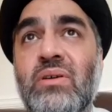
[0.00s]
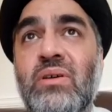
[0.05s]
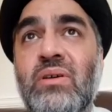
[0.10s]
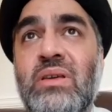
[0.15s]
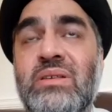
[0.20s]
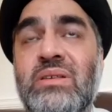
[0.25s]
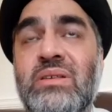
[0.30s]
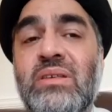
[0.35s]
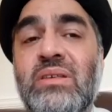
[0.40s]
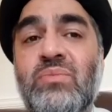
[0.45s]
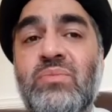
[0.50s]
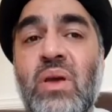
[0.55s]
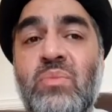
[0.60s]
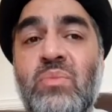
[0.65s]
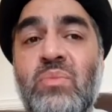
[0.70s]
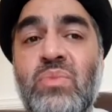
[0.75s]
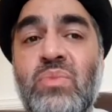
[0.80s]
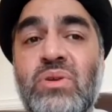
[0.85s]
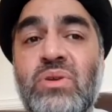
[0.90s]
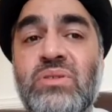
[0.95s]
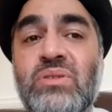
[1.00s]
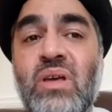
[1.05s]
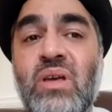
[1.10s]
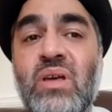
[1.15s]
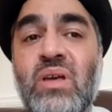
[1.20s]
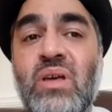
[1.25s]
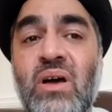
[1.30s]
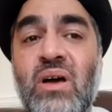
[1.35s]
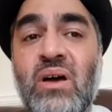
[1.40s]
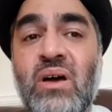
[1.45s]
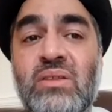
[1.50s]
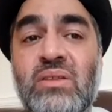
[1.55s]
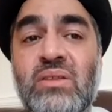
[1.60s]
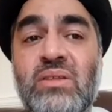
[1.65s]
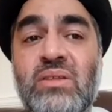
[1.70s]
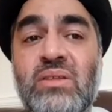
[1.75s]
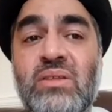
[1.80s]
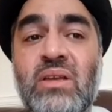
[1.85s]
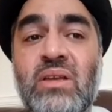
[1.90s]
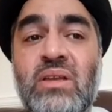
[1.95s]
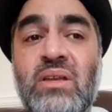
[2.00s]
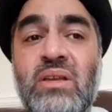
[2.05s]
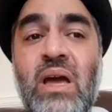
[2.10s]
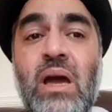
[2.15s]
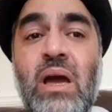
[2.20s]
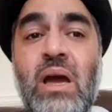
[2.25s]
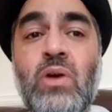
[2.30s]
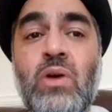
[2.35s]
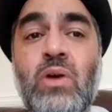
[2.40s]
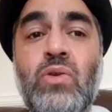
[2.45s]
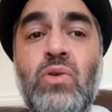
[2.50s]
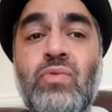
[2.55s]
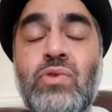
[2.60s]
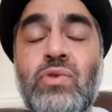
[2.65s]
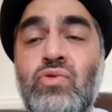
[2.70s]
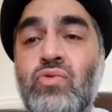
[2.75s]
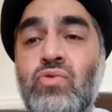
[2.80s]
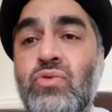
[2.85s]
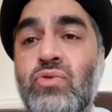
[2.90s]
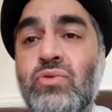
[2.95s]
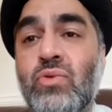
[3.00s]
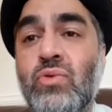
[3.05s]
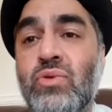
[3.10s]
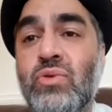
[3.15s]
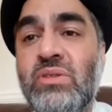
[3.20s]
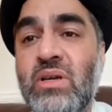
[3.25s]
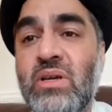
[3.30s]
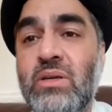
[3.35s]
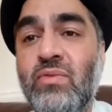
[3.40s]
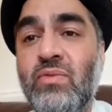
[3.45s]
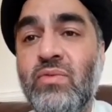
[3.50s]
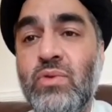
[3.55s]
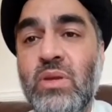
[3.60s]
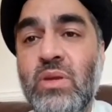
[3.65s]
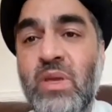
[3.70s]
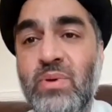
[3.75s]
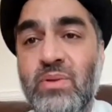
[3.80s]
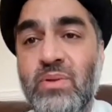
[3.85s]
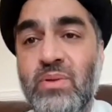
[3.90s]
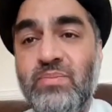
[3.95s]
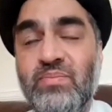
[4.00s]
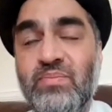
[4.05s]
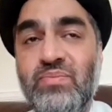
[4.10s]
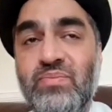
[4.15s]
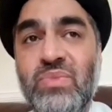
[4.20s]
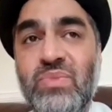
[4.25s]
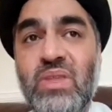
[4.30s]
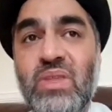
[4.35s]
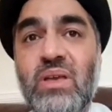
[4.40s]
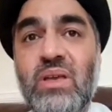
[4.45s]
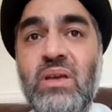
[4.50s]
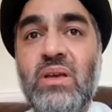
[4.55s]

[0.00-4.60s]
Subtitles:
EC members are that how do we choose those 30 or 40 people?